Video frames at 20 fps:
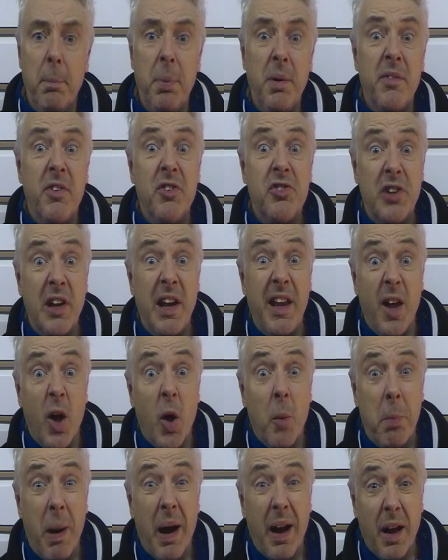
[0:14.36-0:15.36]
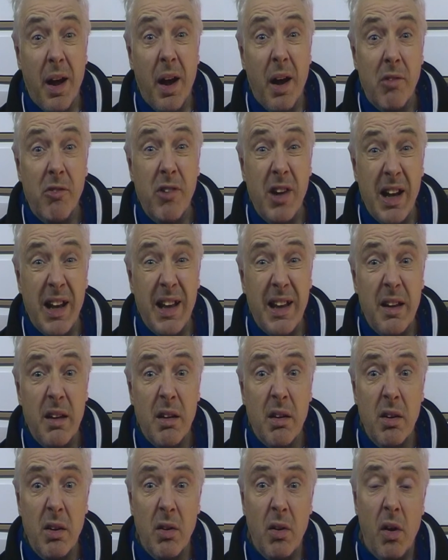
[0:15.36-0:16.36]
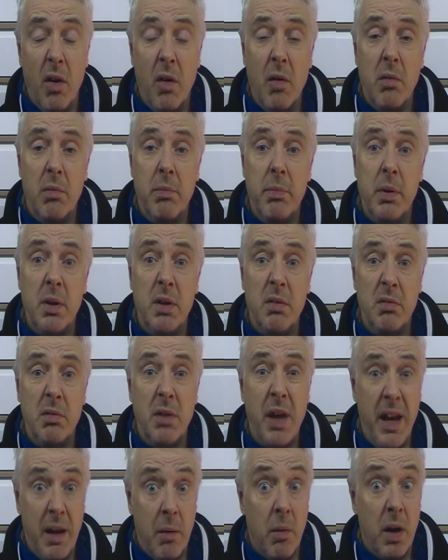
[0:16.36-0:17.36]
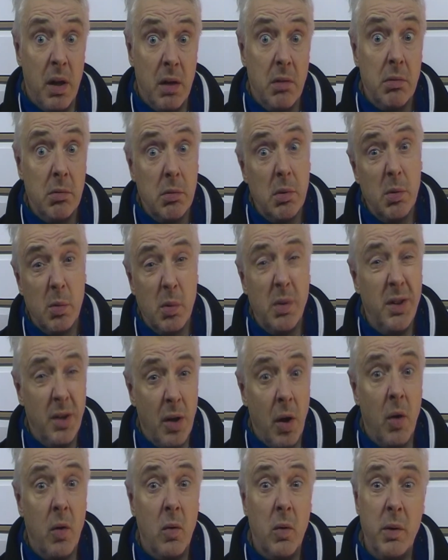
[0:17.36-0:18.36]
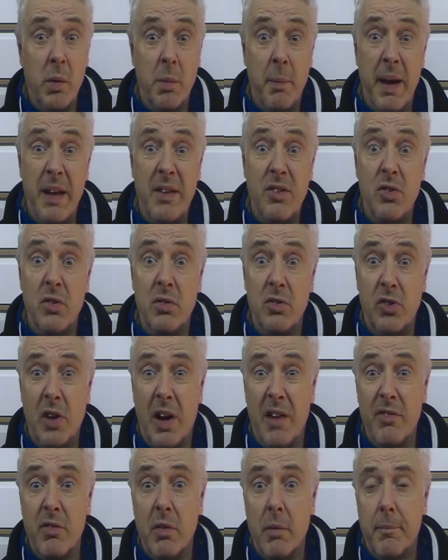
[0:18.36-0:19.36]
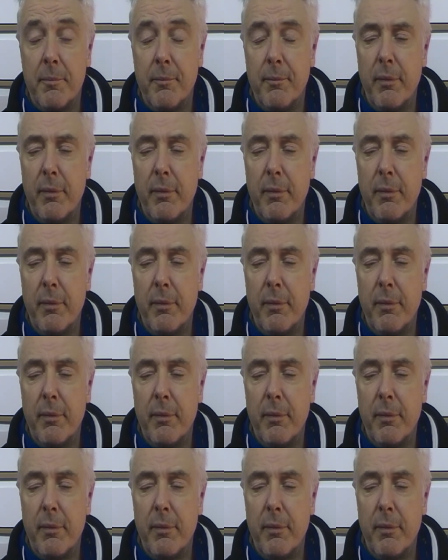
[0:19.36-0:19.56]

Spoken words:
Bit of a silly old bugger, really, you know. But anyway, we were mates and stuff.